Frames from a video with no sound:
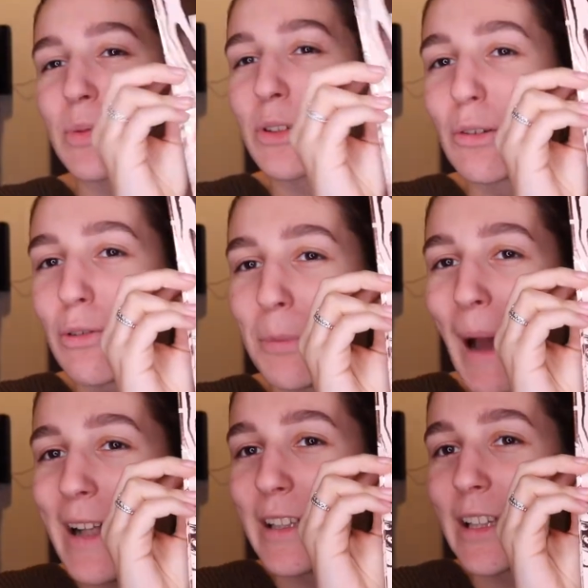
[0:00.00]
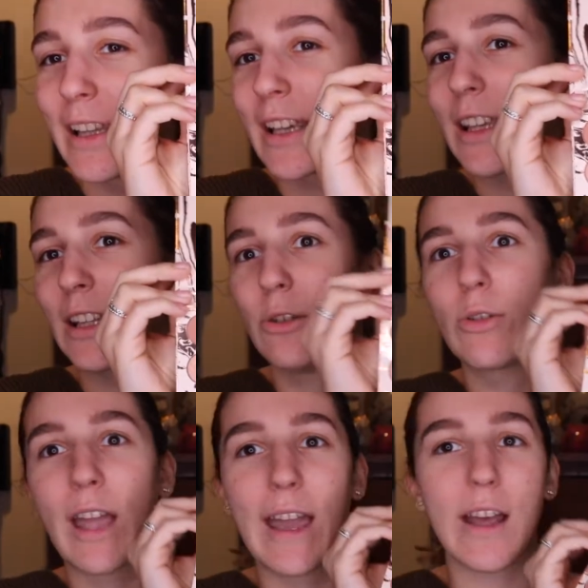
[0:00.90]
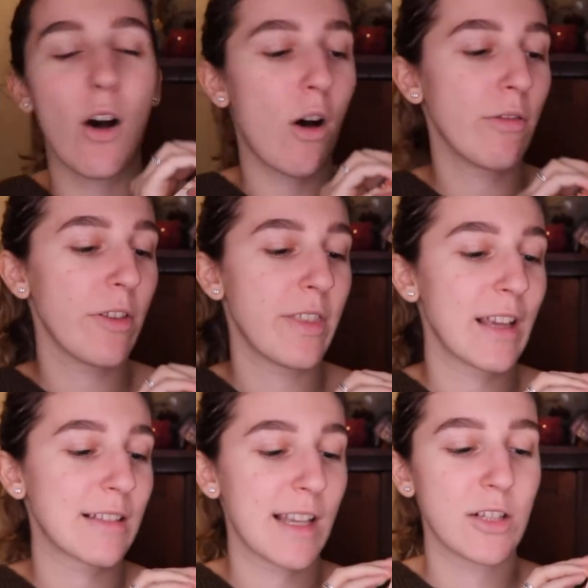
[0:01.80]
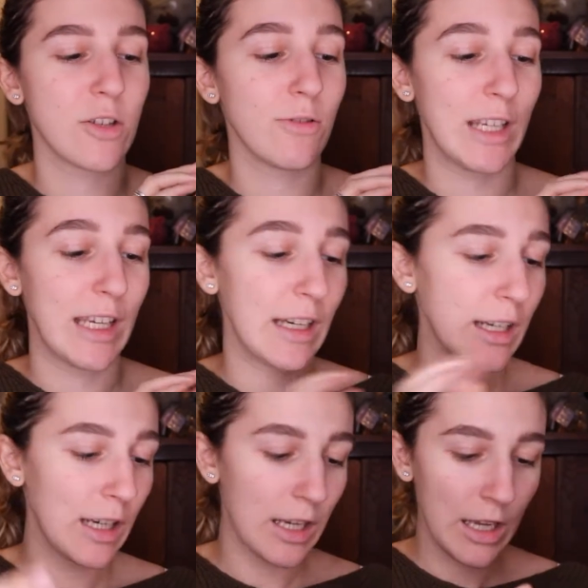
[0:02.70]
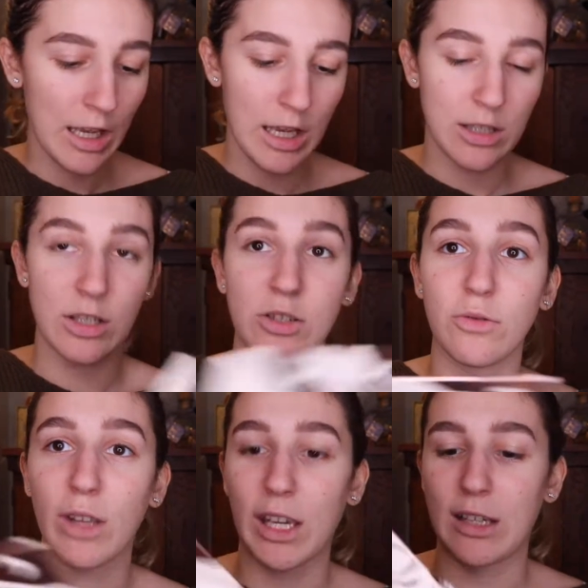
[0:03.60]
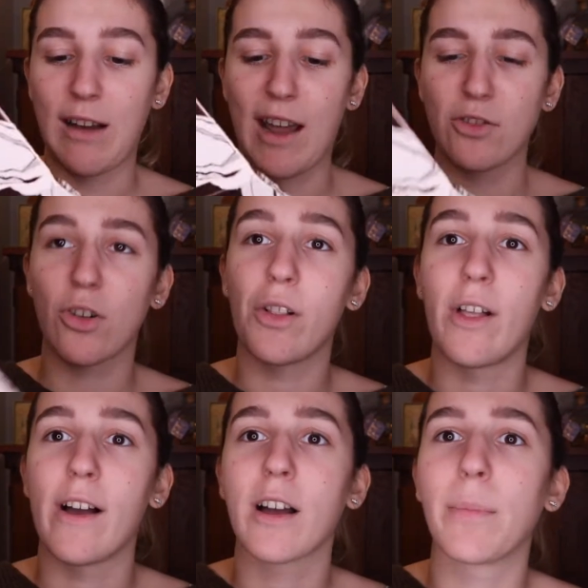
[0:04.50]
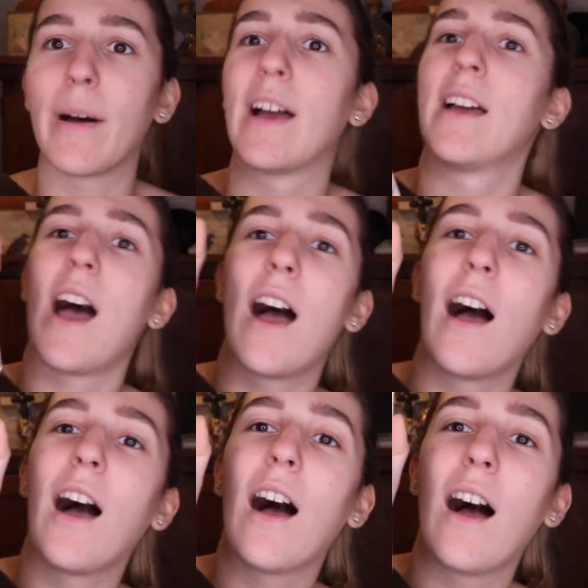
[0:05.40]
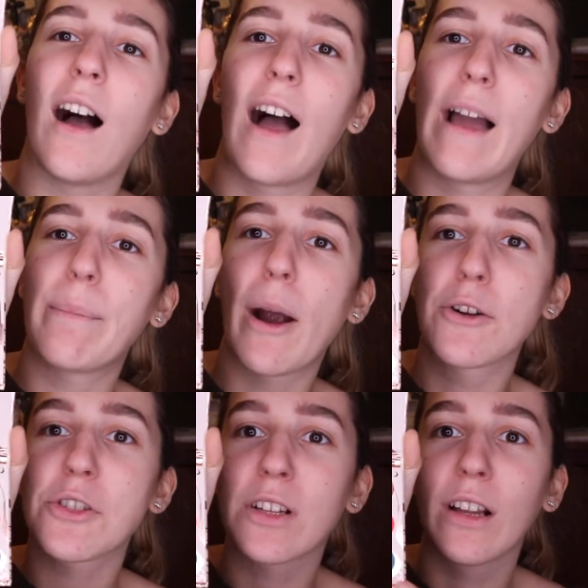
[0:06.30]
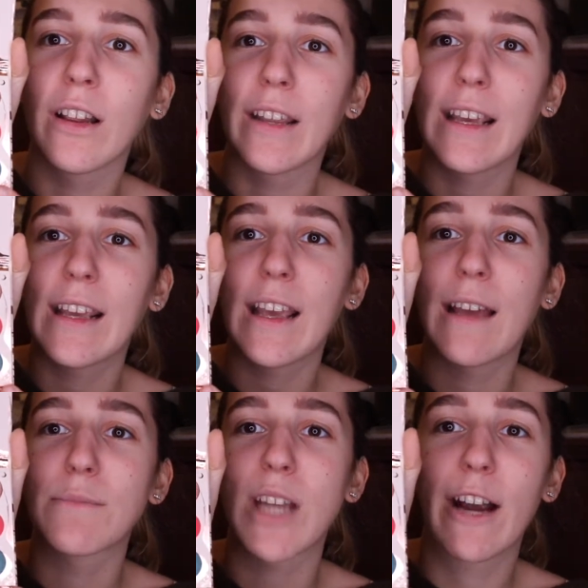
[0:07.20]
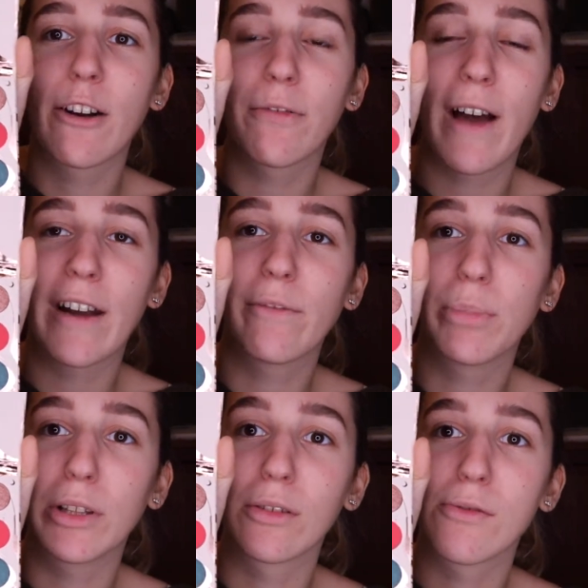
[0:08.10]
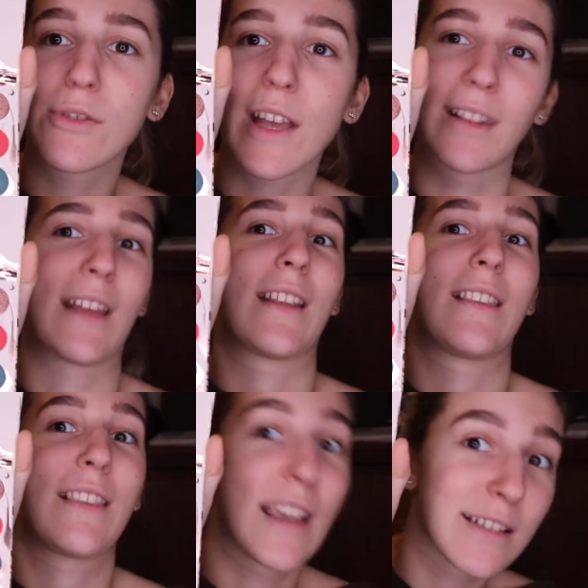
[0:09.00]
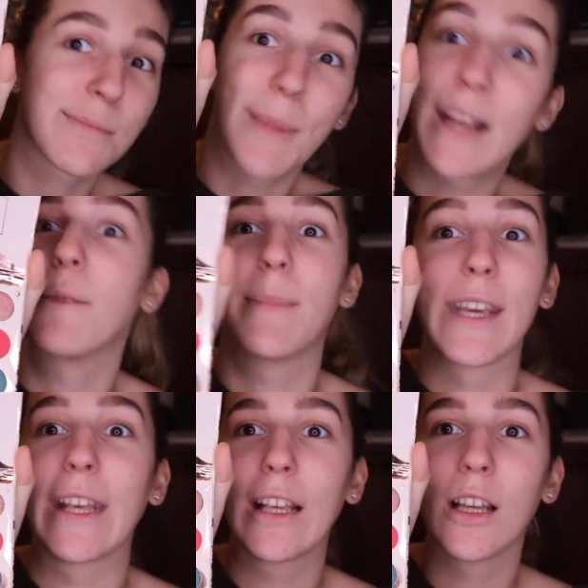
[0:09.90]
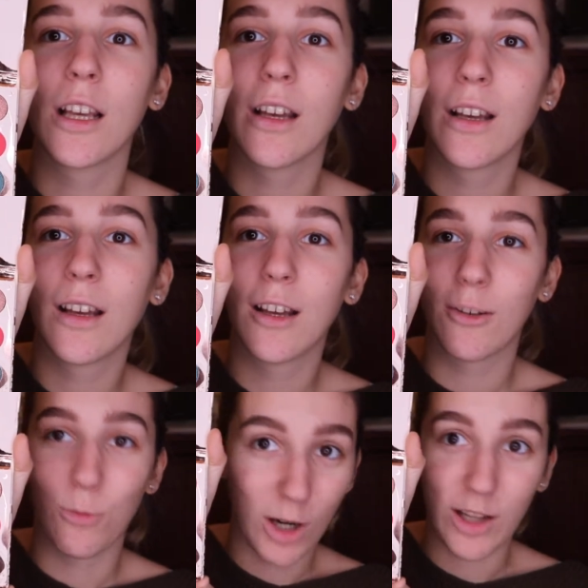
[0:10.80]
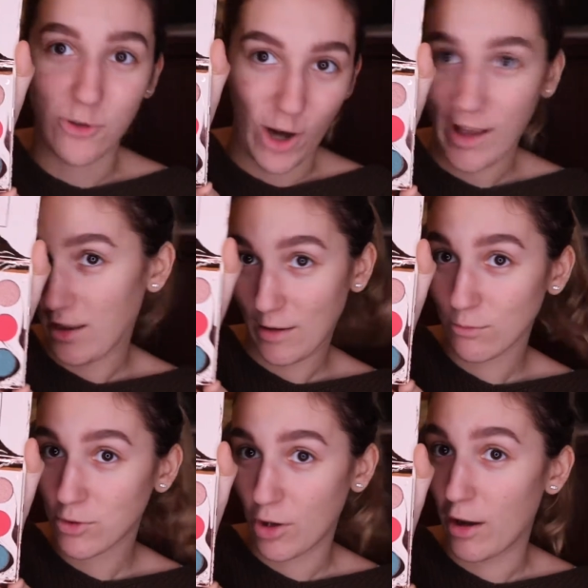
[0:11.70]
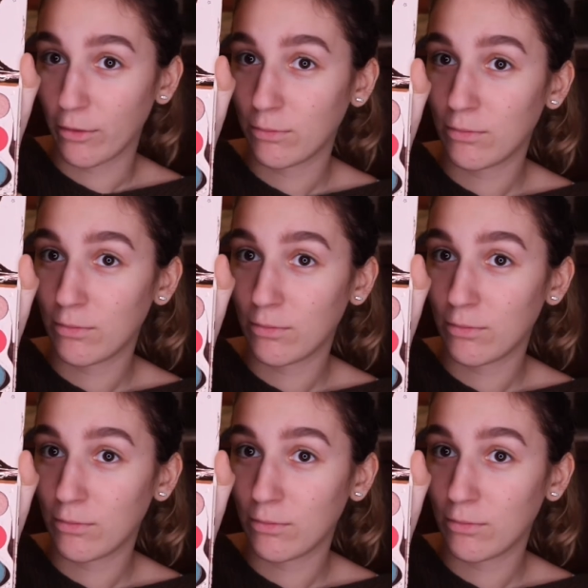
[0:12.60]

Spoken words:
beautiful palette. Like, you get all the things that you need to do like a natural look, but I personally am terrified of blues, and like this made me want to try them. So